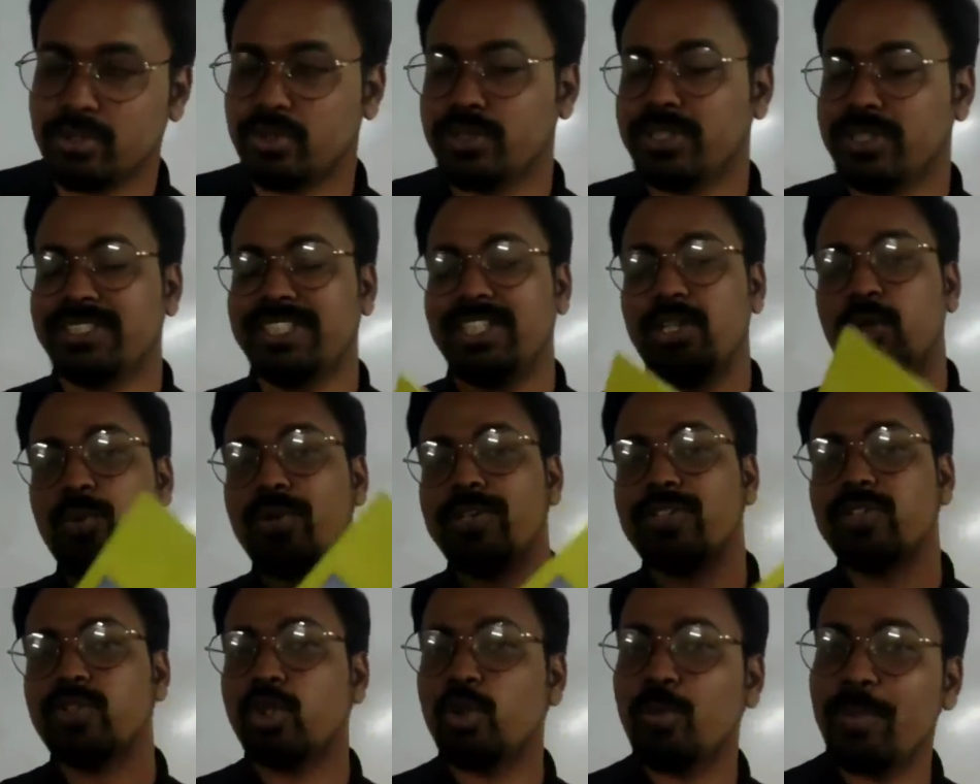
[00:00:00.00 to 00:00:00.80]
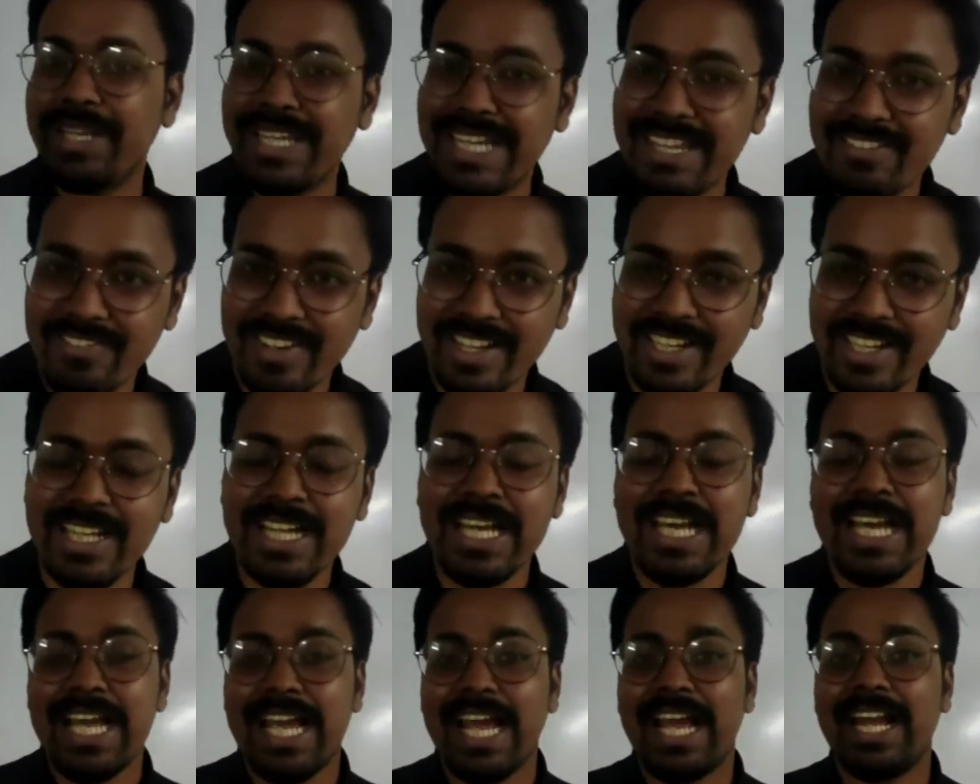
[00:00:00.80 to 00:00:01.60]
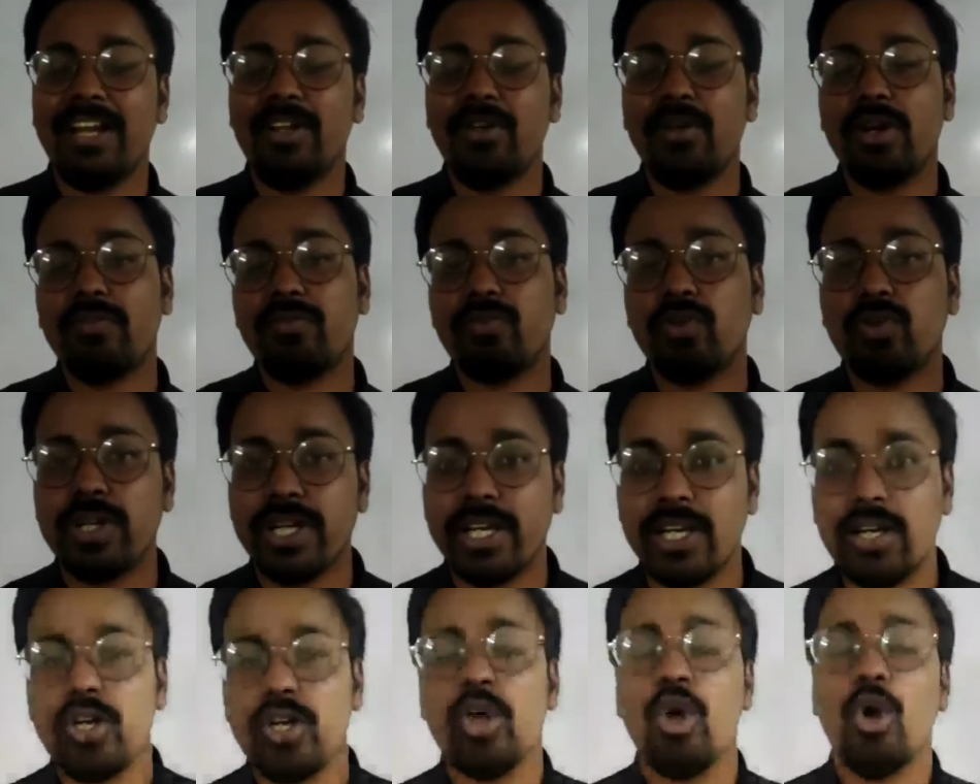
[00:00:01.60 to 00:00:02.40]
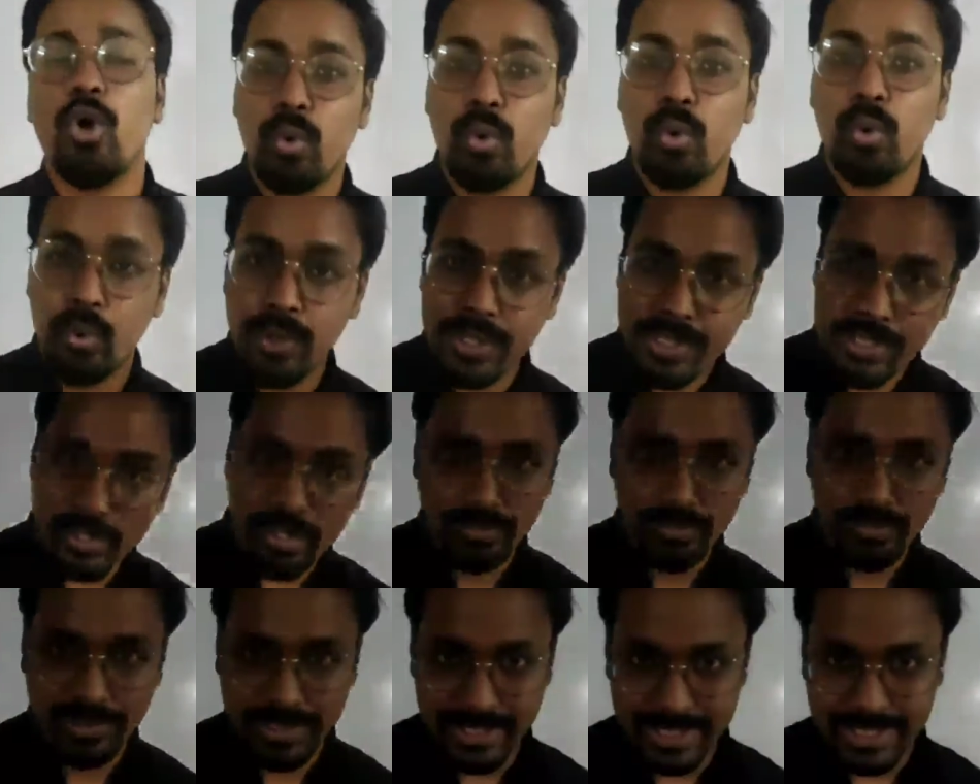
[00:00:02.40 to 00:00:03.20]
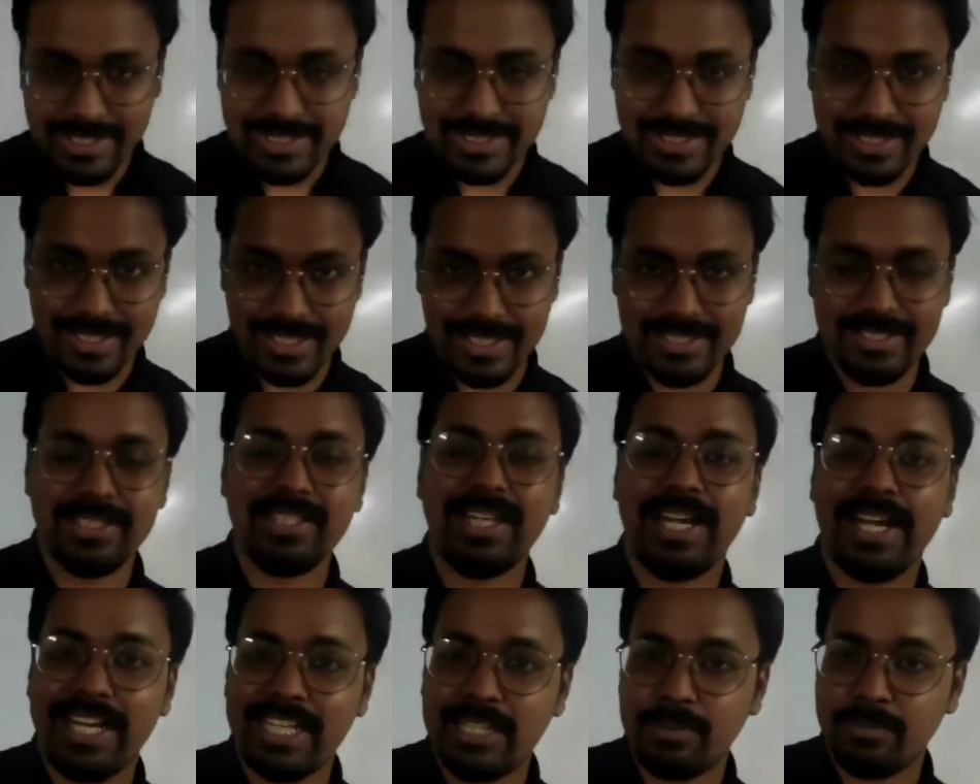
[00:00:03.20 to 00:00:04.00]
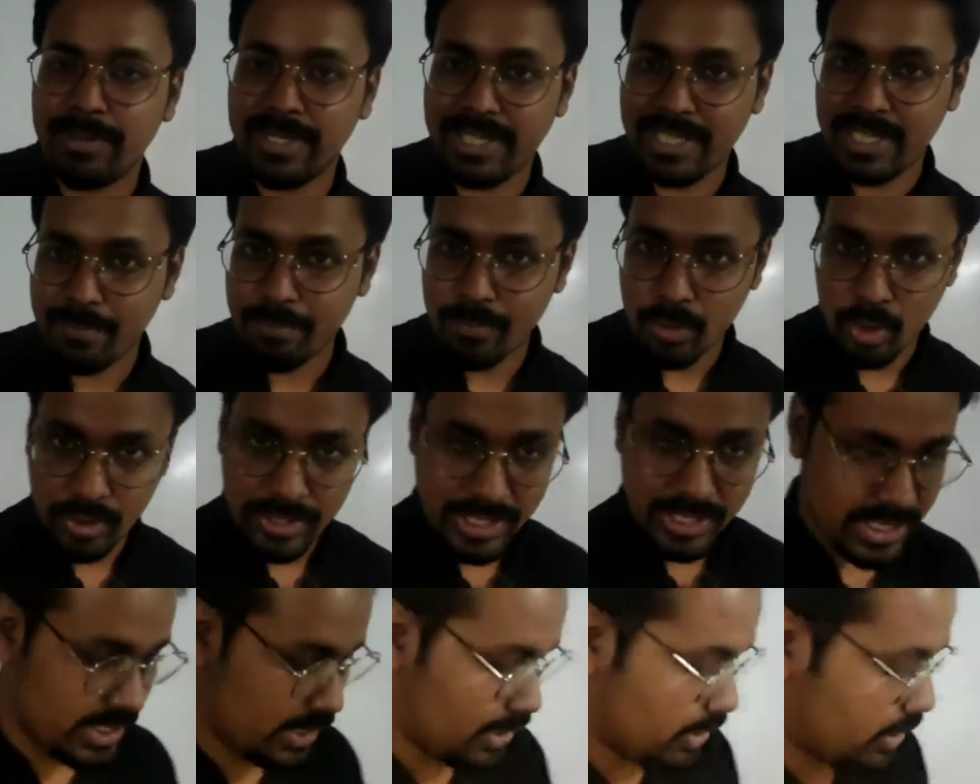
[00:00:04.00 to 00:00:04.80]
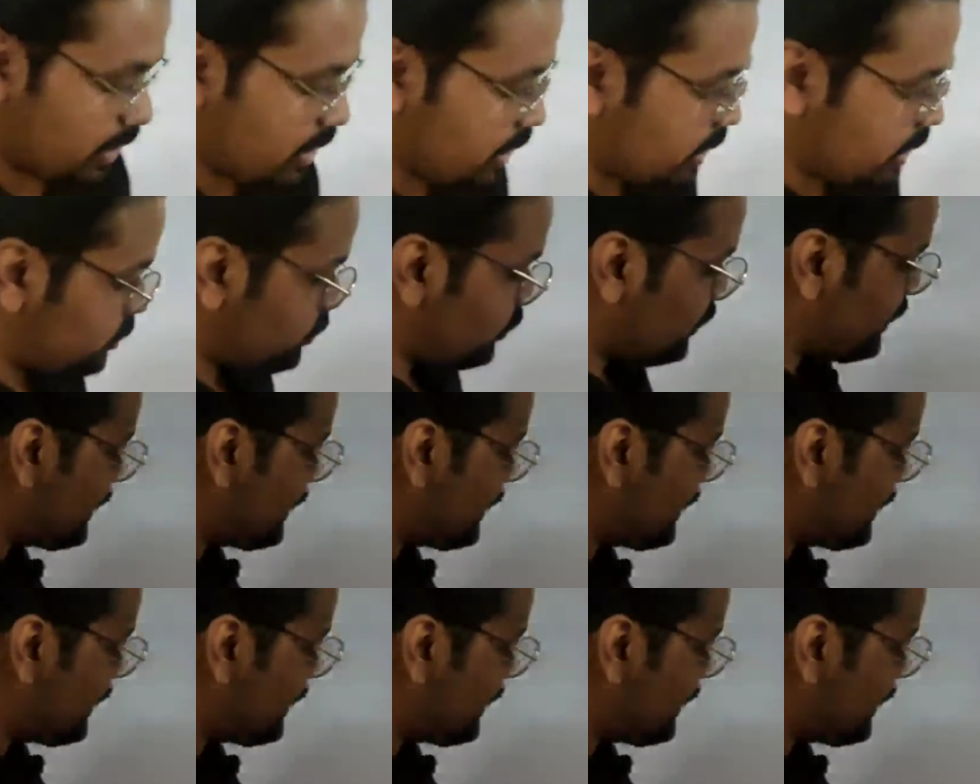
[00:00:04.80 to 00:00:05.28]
So a sequence will be given and you have to tell which of these is an arithmetic progression. So